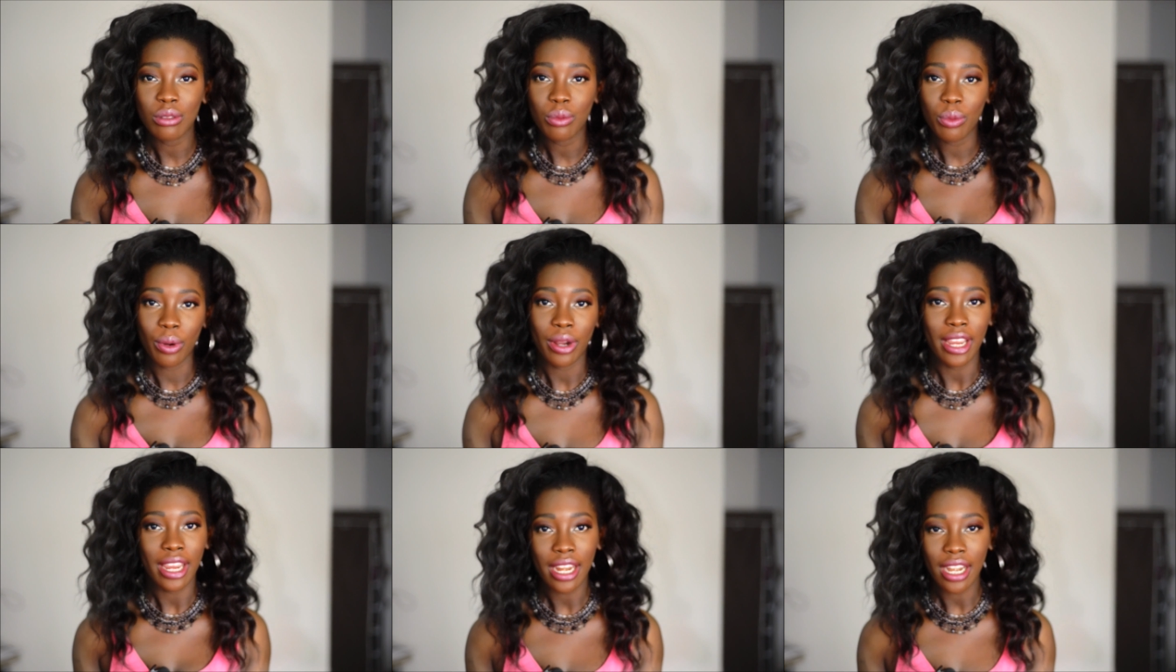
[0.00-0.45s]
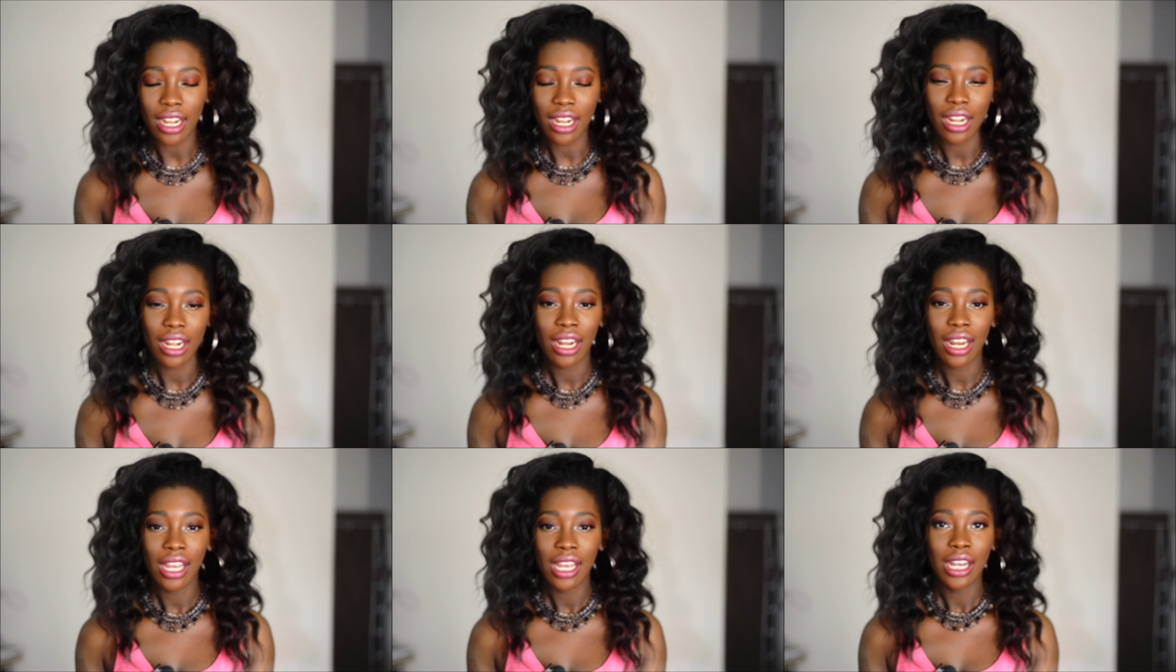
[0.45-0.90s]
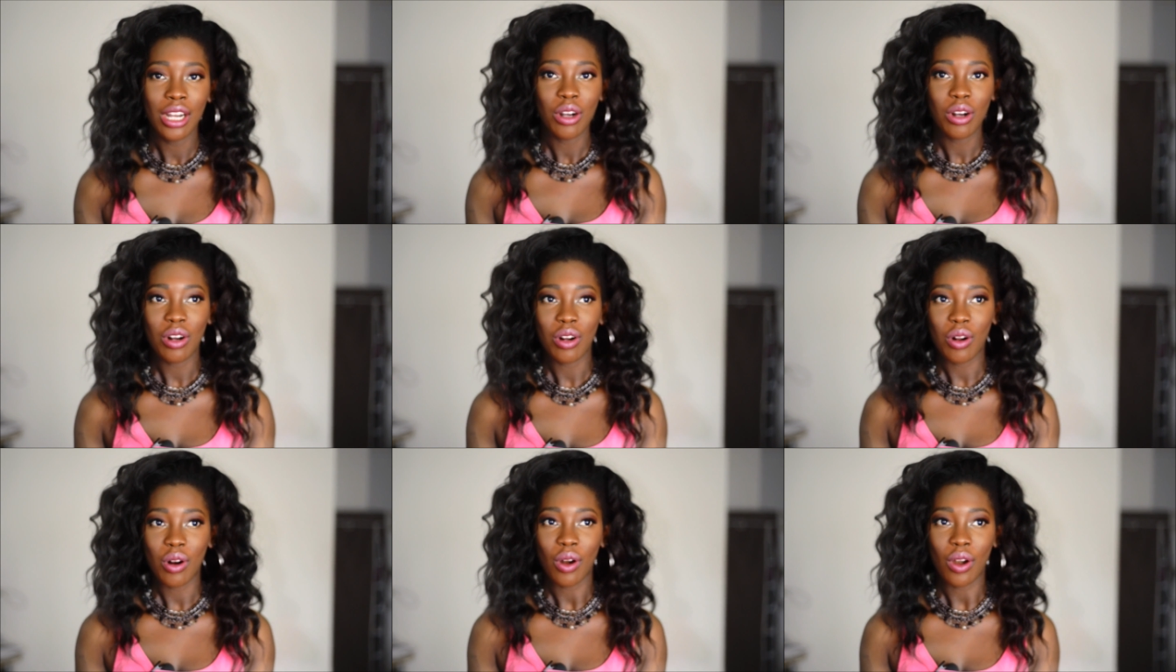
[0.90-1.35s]
to wear,
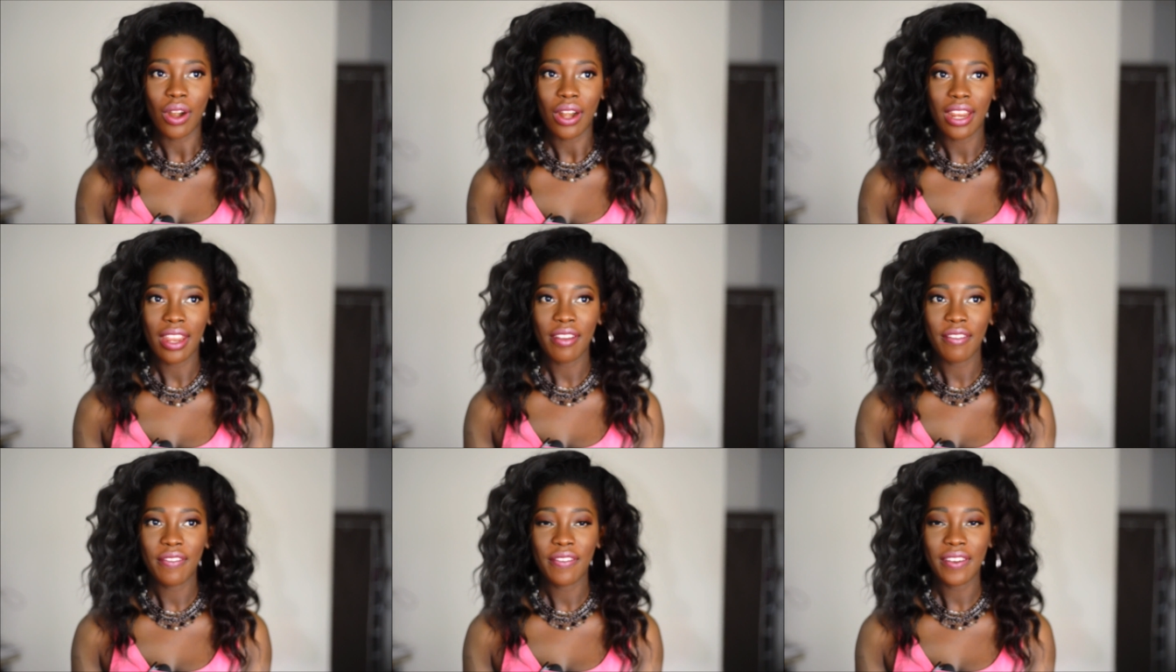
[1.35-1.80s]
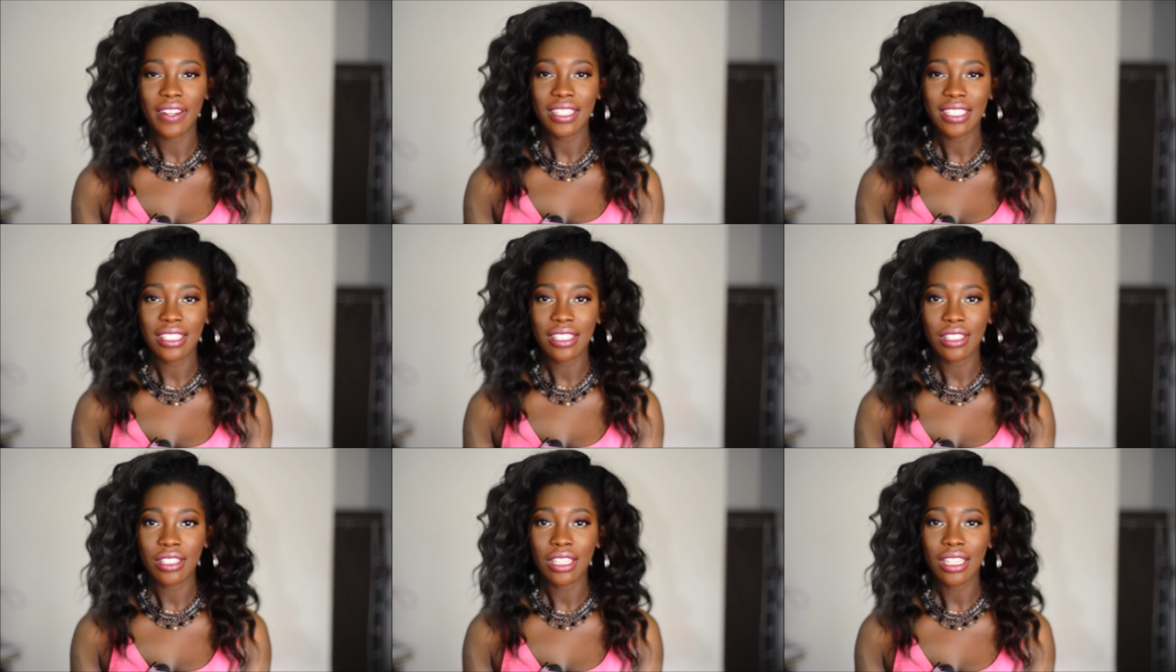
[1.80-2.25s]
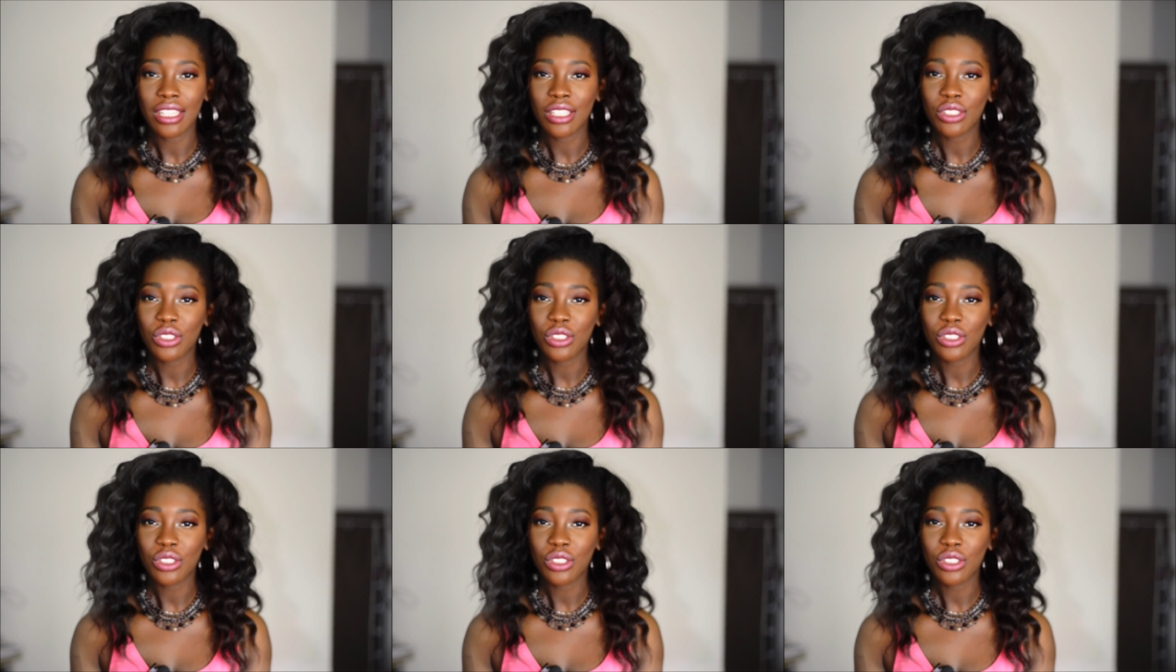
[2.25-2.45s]
or if it's